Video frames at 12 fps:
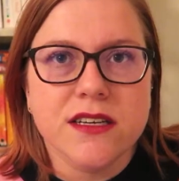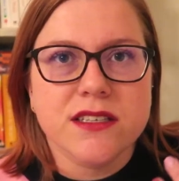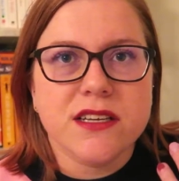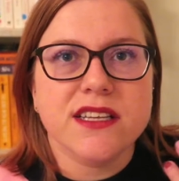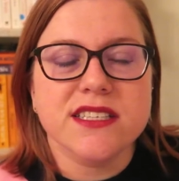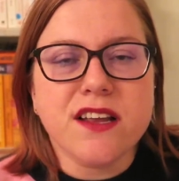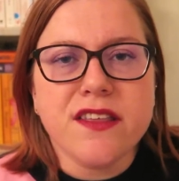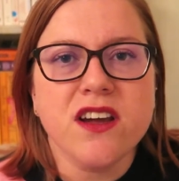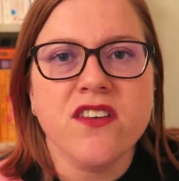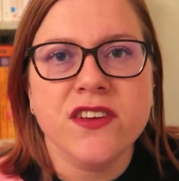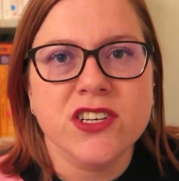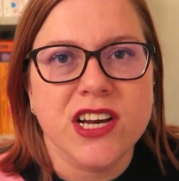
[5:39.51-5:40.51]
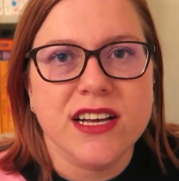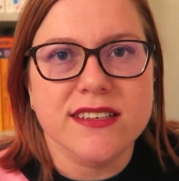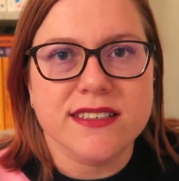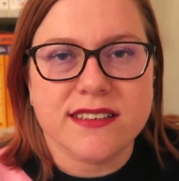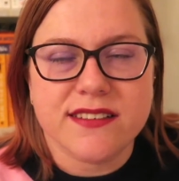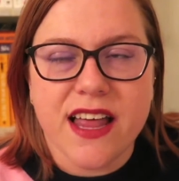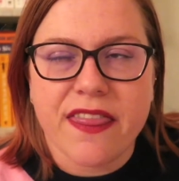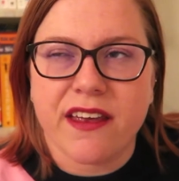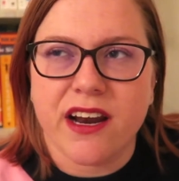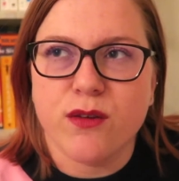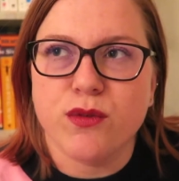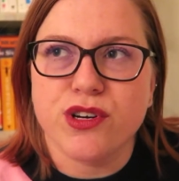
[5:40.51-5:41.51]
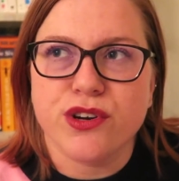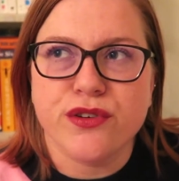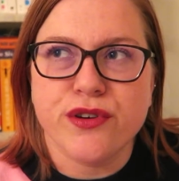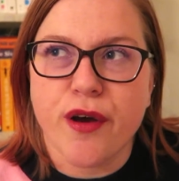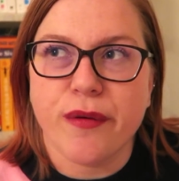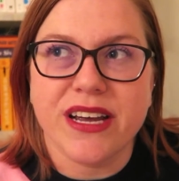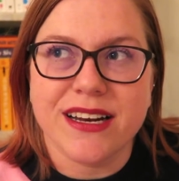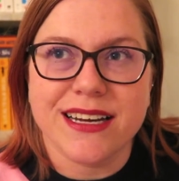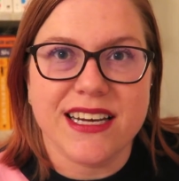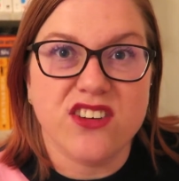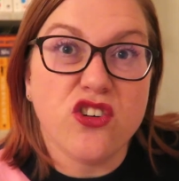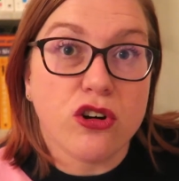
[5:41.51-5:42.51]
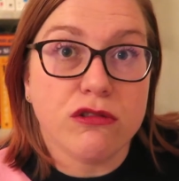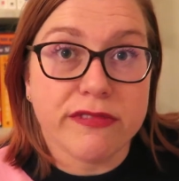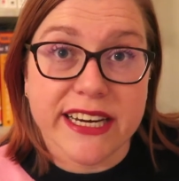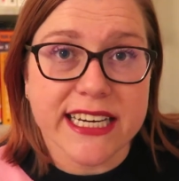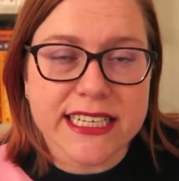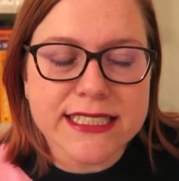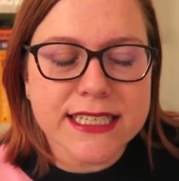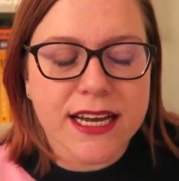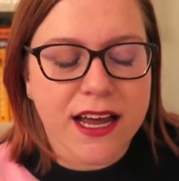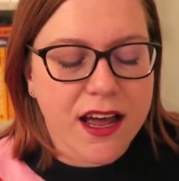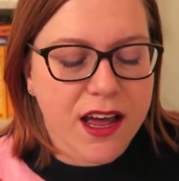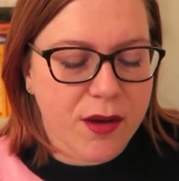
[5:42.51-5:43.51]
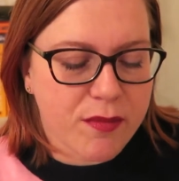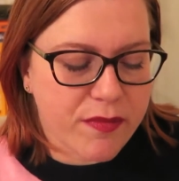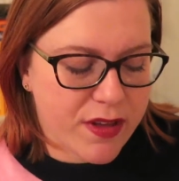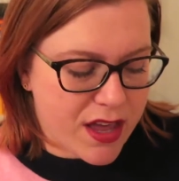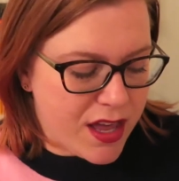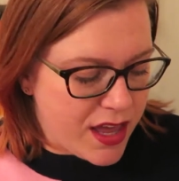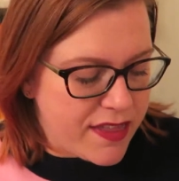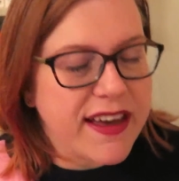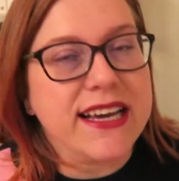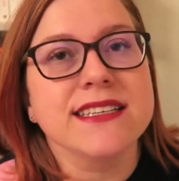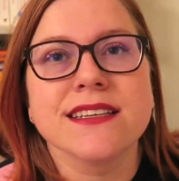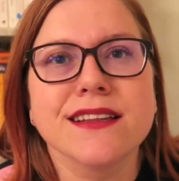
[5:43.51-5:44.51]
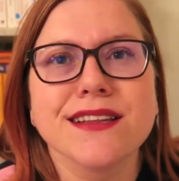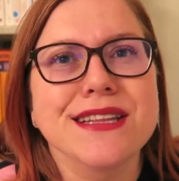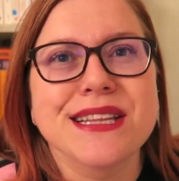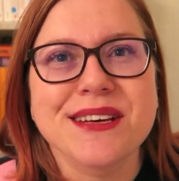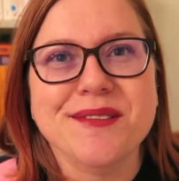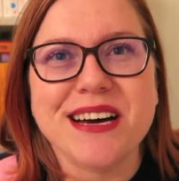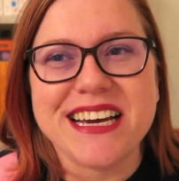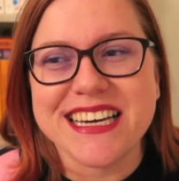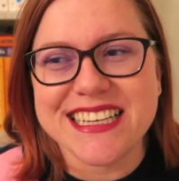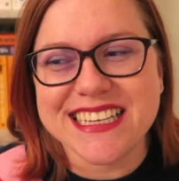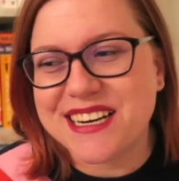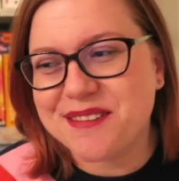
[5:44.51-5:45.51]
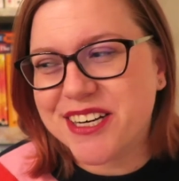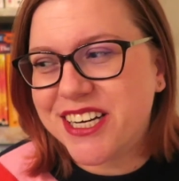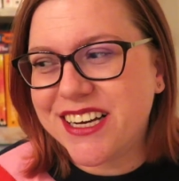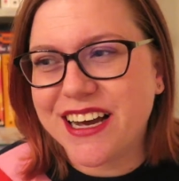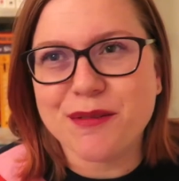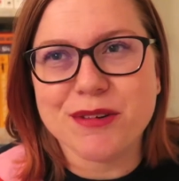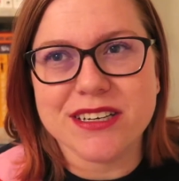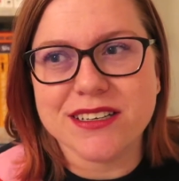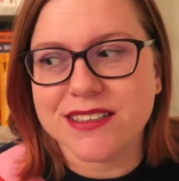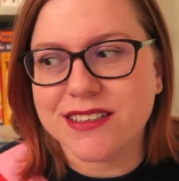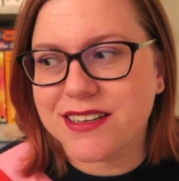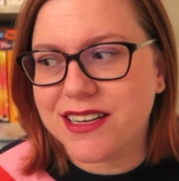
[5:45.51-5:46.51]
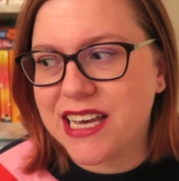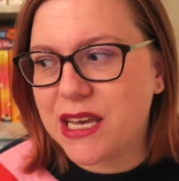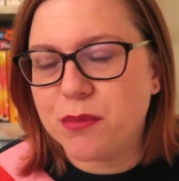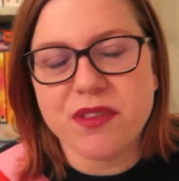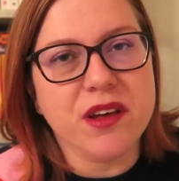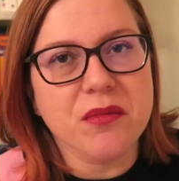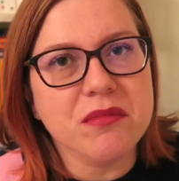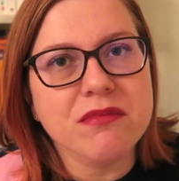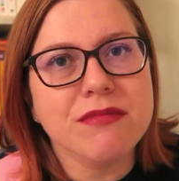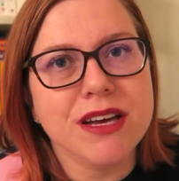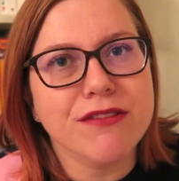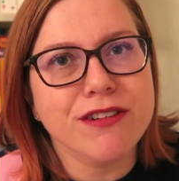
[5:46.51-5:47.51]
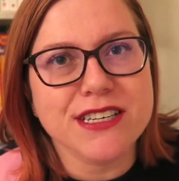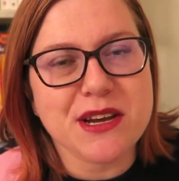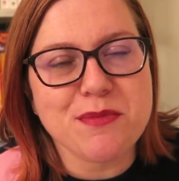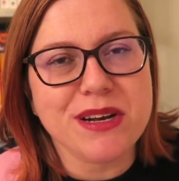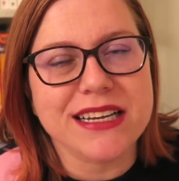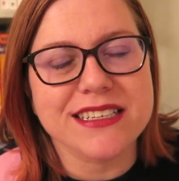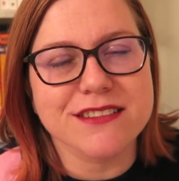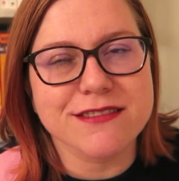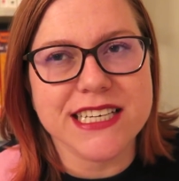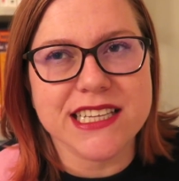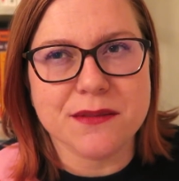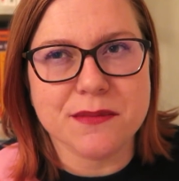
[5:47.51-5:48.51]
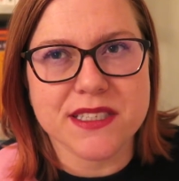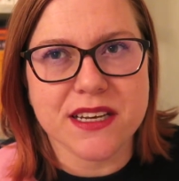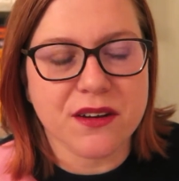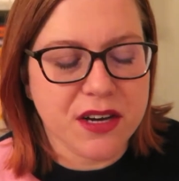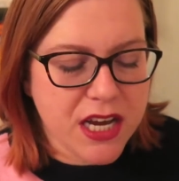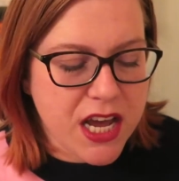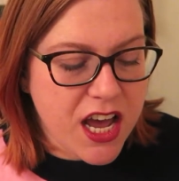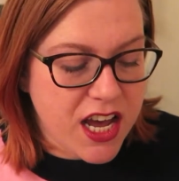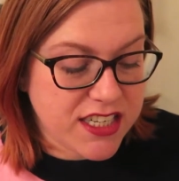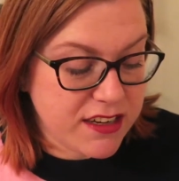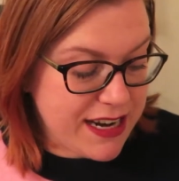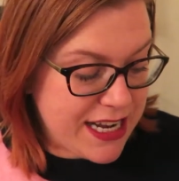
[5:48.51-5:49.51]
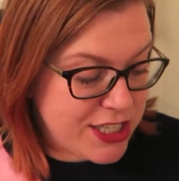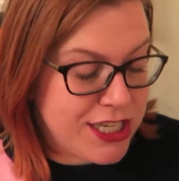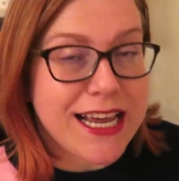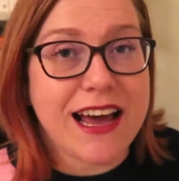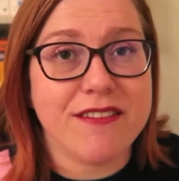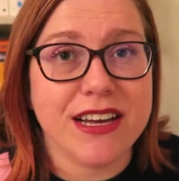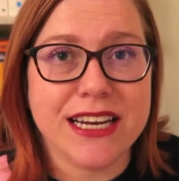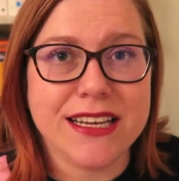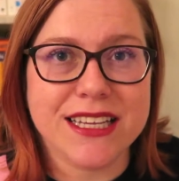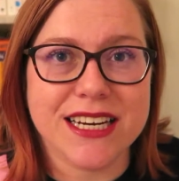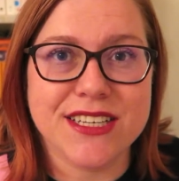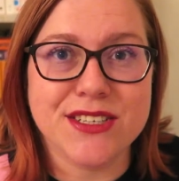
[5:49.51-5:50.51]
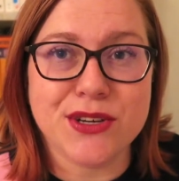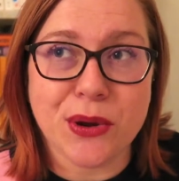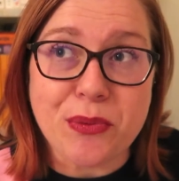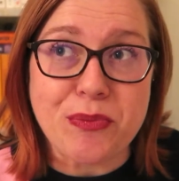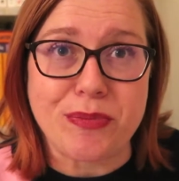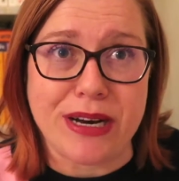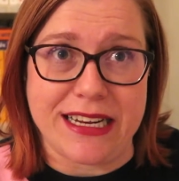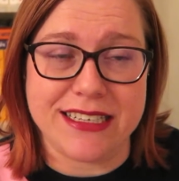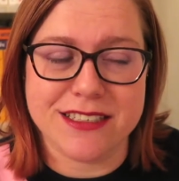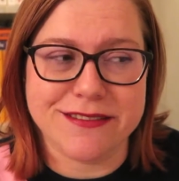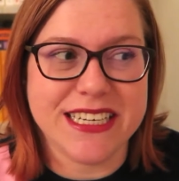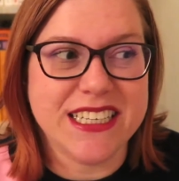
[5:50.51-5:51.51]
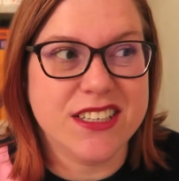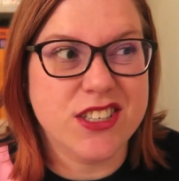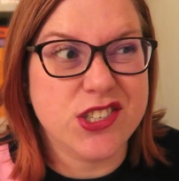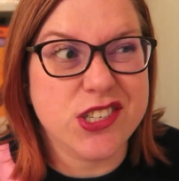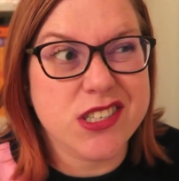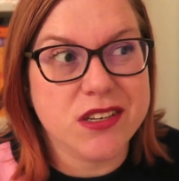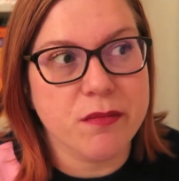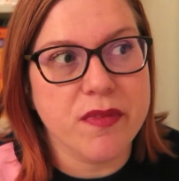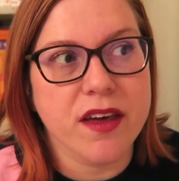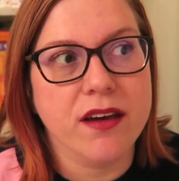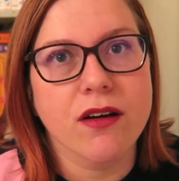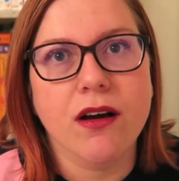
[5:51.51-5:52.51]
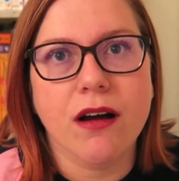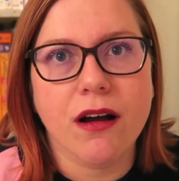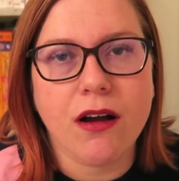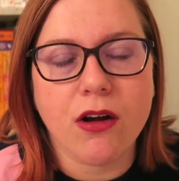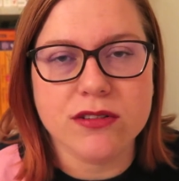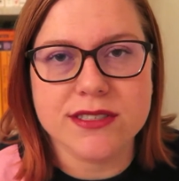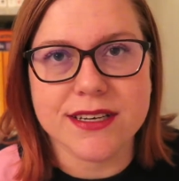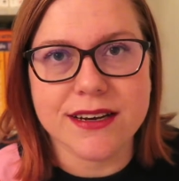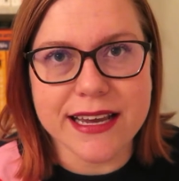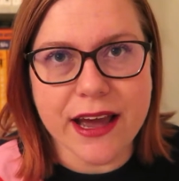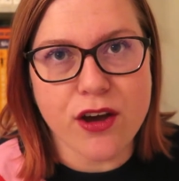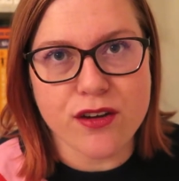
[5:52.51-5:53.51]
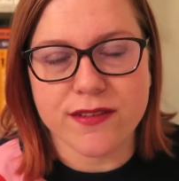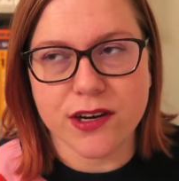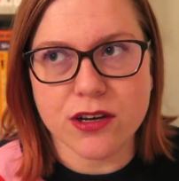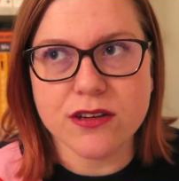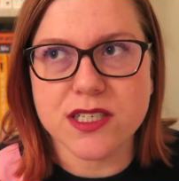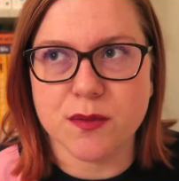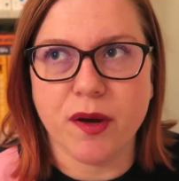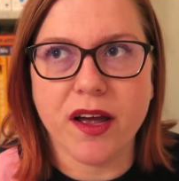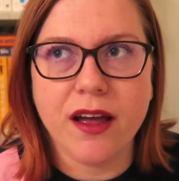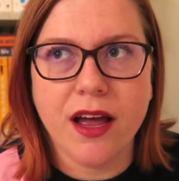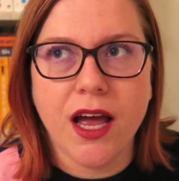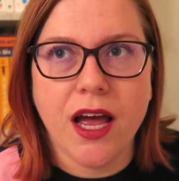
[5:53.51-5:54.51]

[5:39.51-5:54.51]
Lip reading: So there's nothing on the shelves that I would knowingly not read. That isn't the way that I work. I wouldn't keep them if I don't plan to read them. So I don't actually have any that I don't plan to read. There's just some that constantly get overlooked, but